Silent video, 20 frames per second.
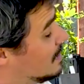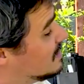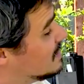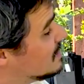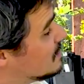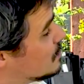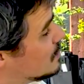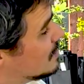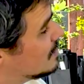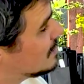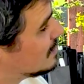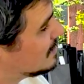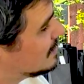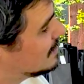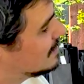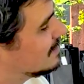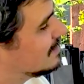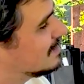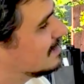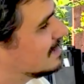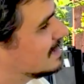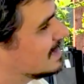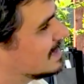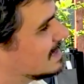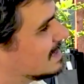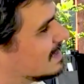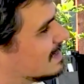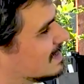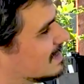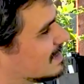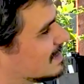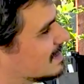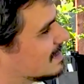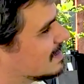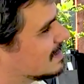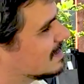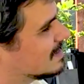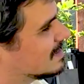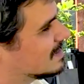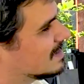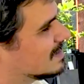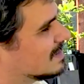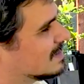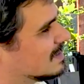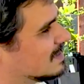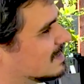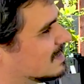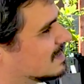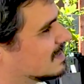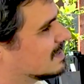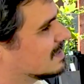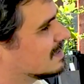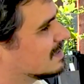(not speaking)